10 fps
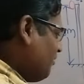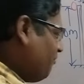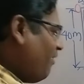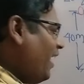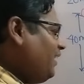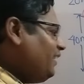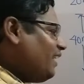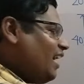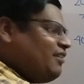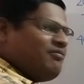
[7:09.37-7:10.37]
find
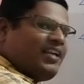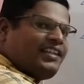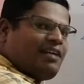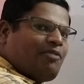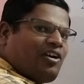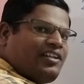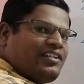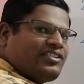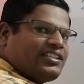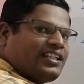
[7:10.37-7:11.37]
time when the body
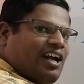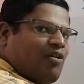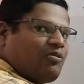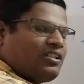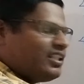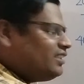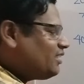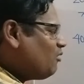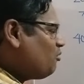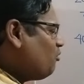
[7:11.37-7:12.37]
reaches ground turns
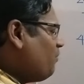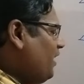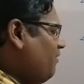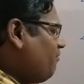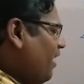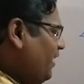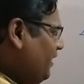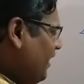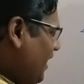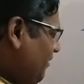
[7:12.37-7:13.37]
out to be
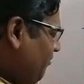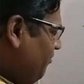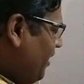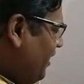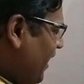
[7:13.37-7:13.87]
find time when